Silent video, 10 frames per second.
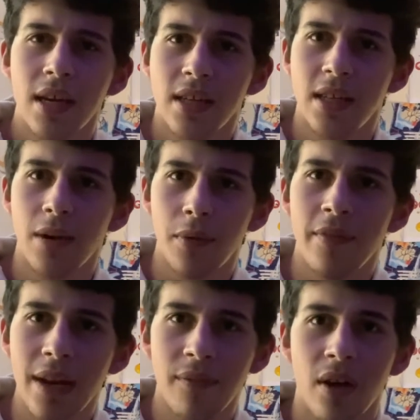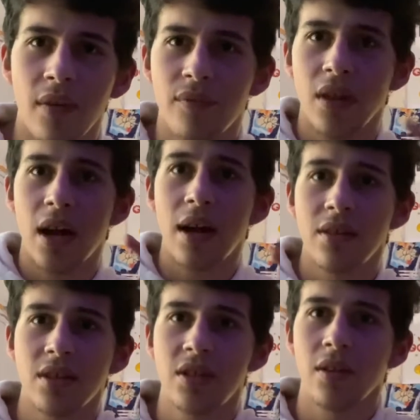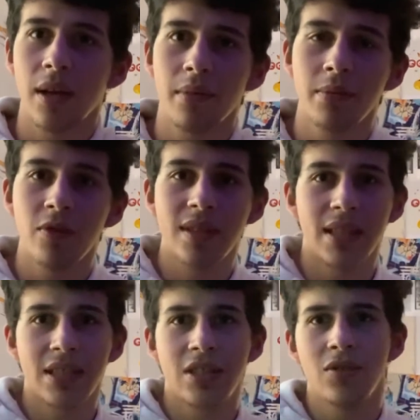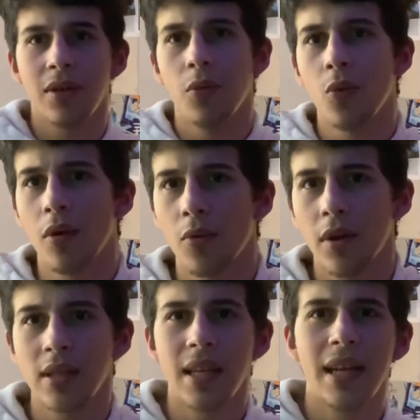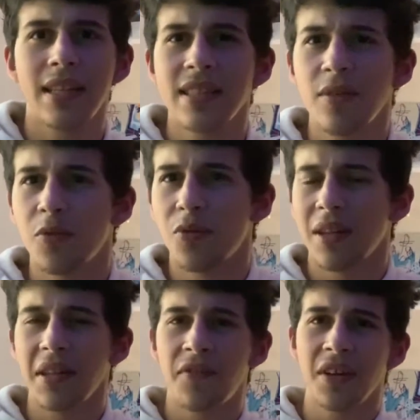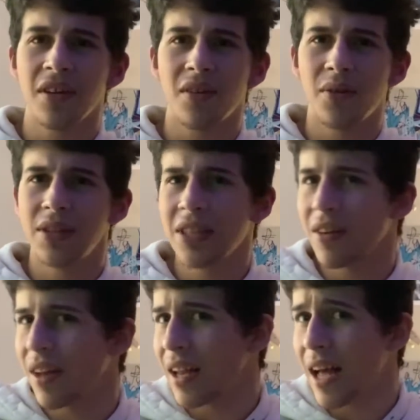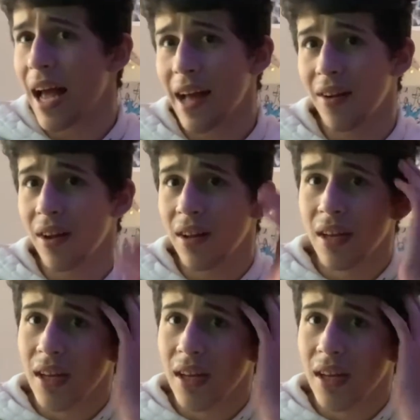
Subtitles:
derivative of the other Studio Ghibli movies and just doing what works, and it doesn't really feel original at all.